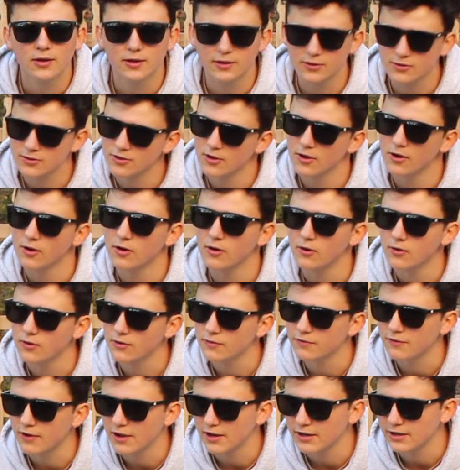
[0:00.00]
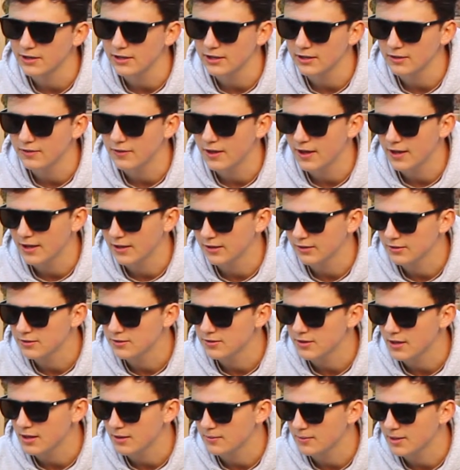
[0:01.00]
And so if I need that
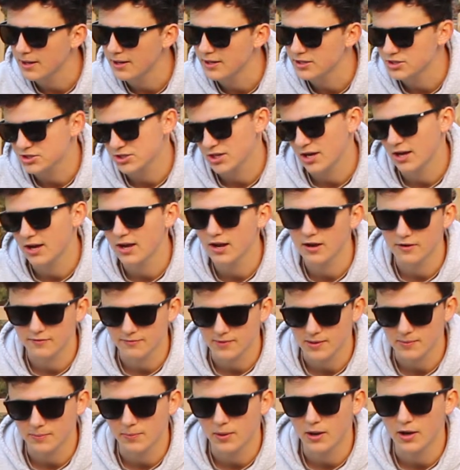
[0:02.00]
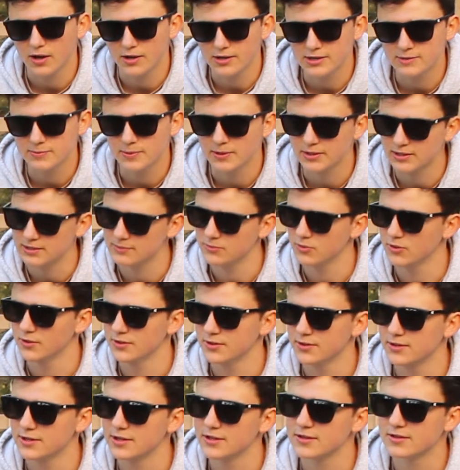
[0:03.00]
same kind of shot out of my buzz, if I need more
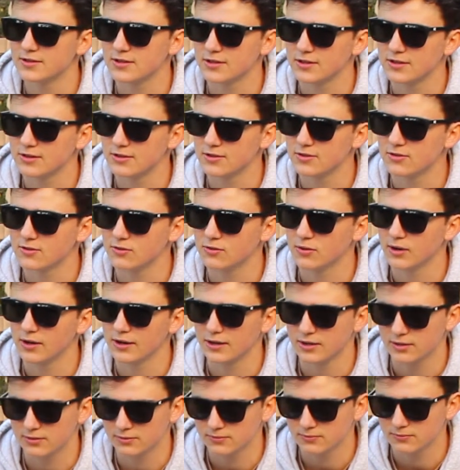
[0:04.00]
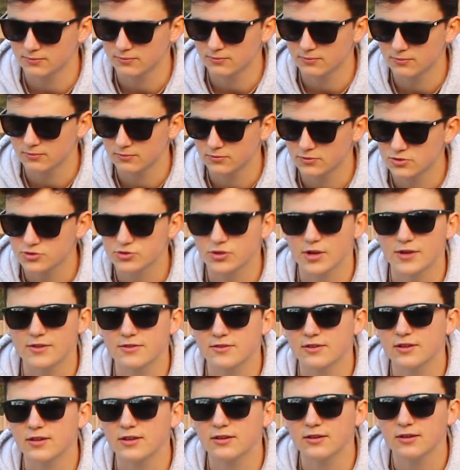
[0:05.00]
distance or I can
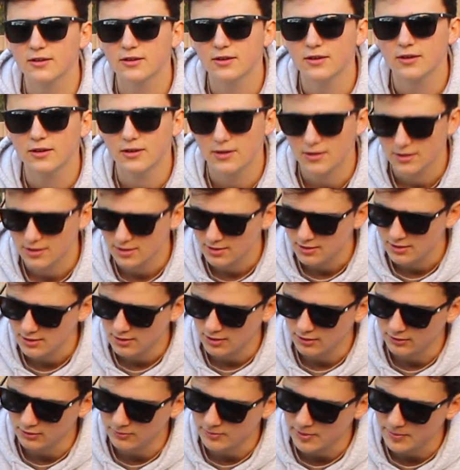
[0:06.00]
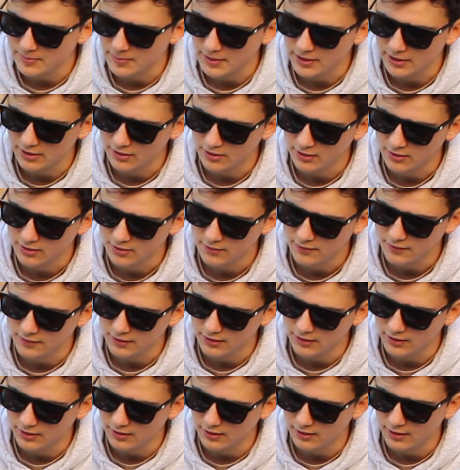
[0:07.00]
trust it a little bit better,
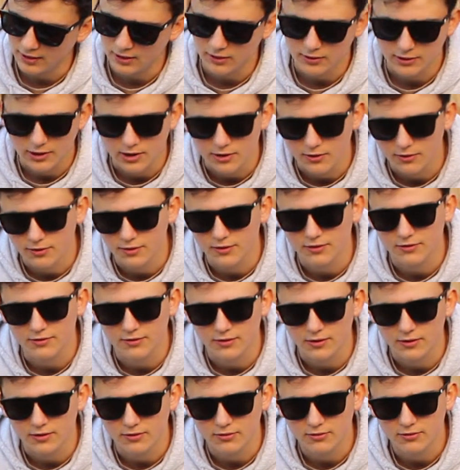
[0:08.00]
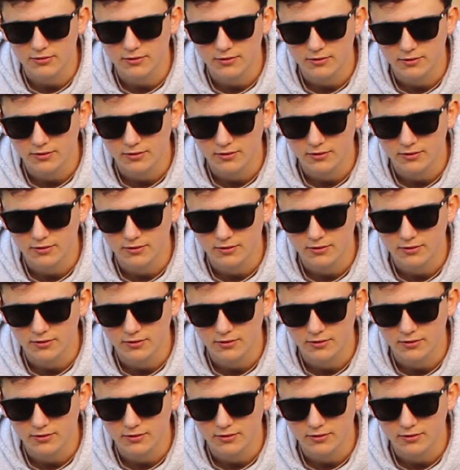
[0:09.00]
then I'll go to this disc.